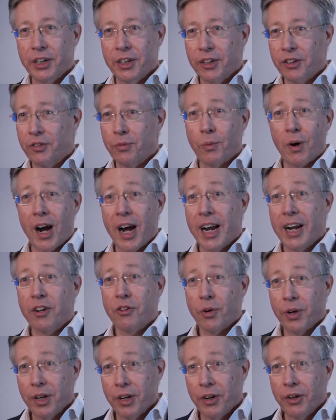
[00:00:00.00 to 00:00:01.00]
It's why
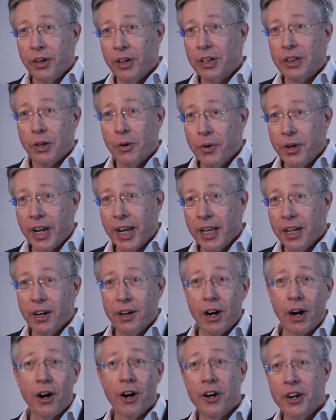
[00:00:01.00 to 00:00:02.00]
Toyota located
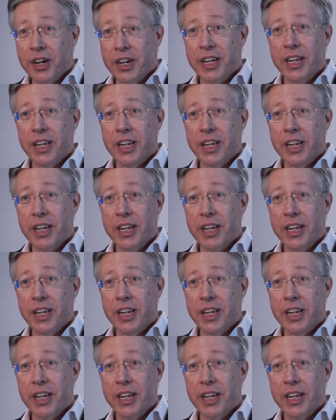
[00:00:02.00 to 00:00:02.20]
our R&D